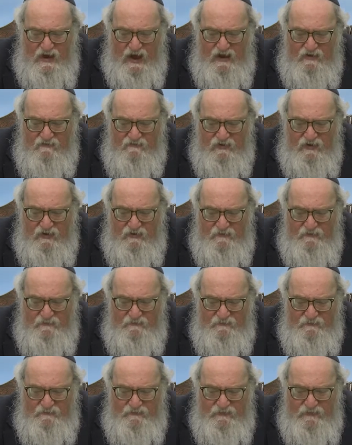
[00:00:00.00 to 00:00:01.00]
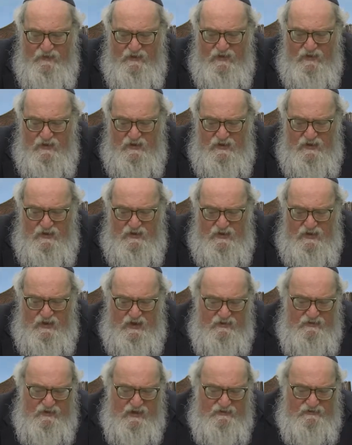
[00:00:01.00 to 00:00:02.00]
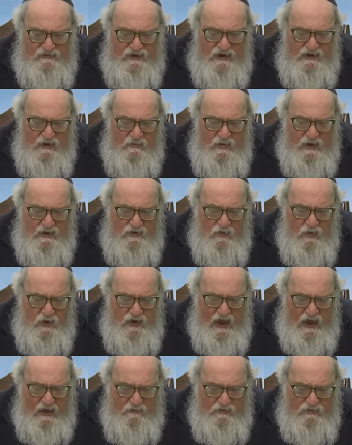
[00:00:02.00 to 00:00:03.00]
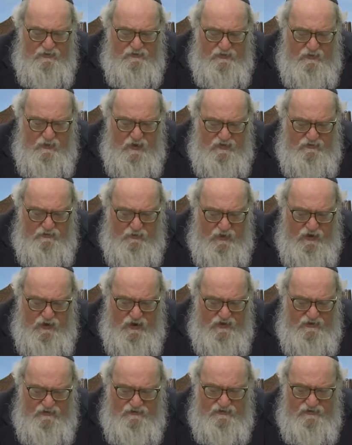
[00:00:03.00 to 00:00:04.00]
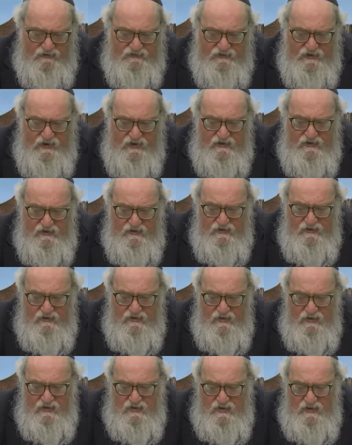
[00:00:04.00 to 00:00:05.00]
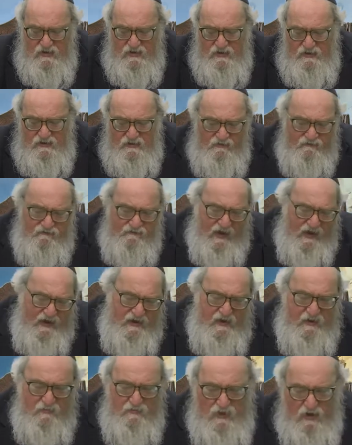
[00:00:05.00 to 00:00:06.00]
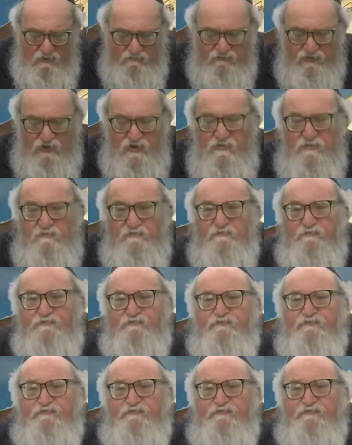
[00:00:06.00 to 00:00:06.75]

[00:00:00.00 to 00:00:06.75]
Gaiva. And they say, no matter what happens to us, we're going to succeed. Levenim naflu.